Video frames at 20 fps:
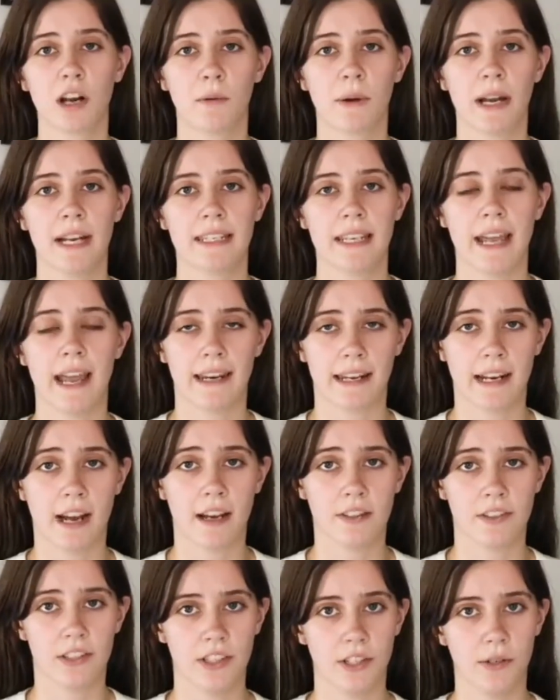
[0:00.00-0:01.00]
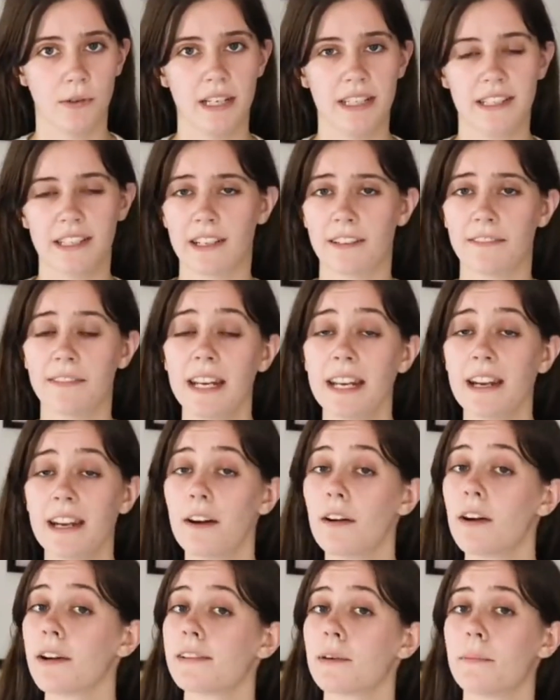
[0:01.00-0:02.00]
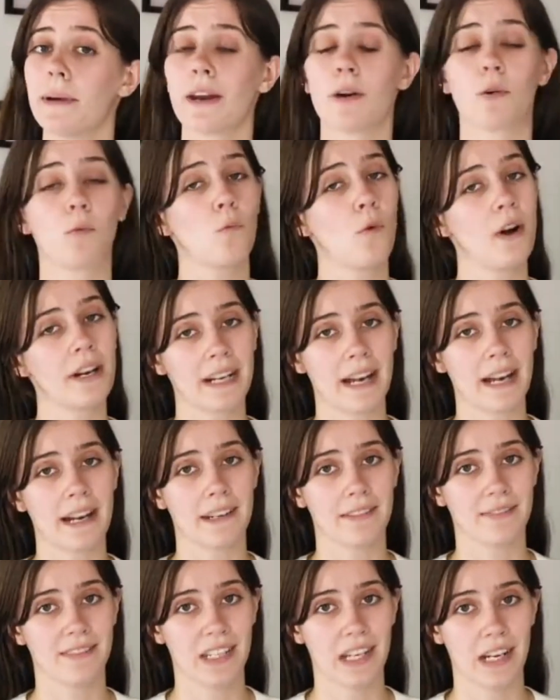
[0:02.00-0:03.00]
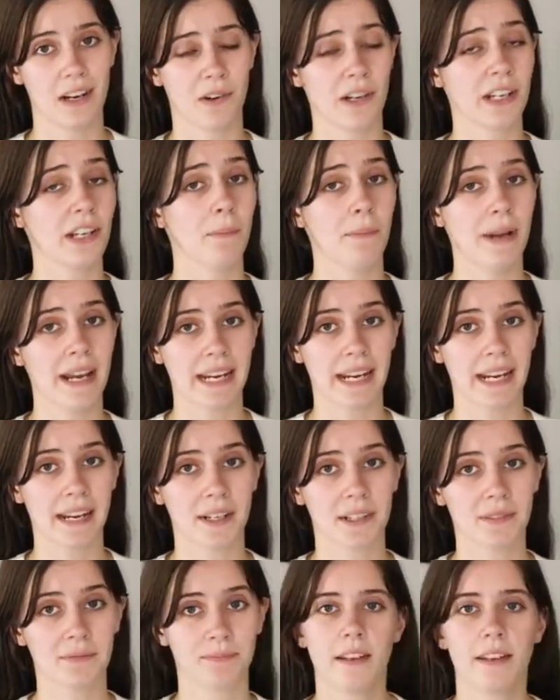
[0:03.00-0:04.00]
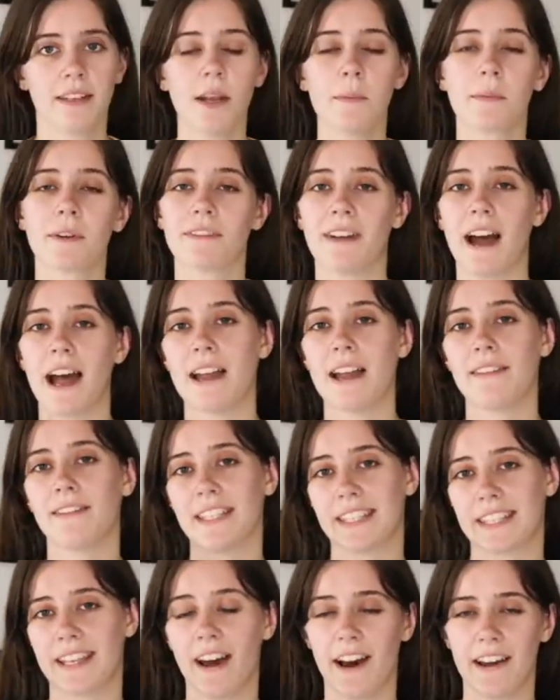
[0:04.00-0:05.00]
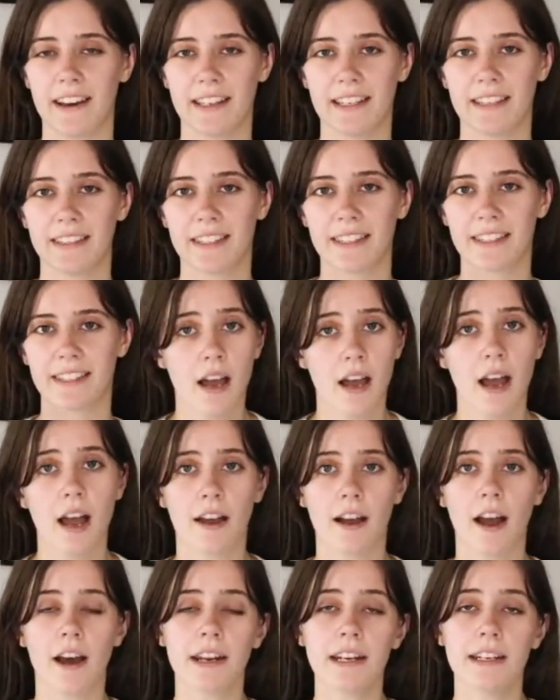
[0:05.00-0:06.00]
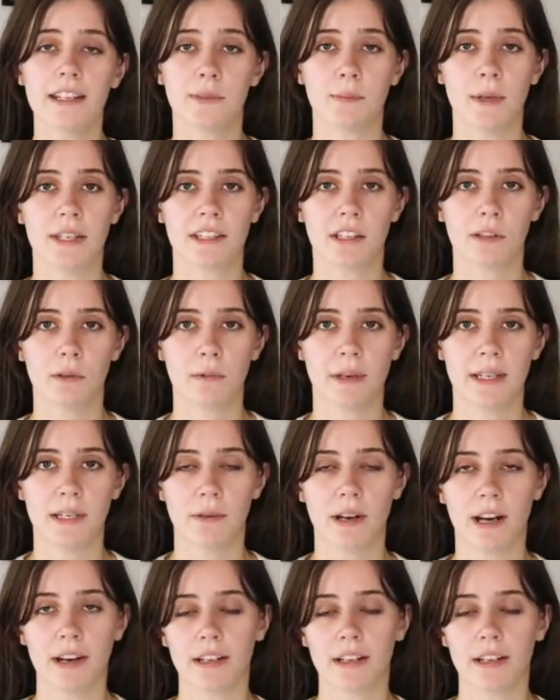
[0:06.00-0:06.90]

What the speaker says: great way to add continuity to your video, no matter what kind of video you're seeking. Number 5 is cut-ins. A cut-in is basically when you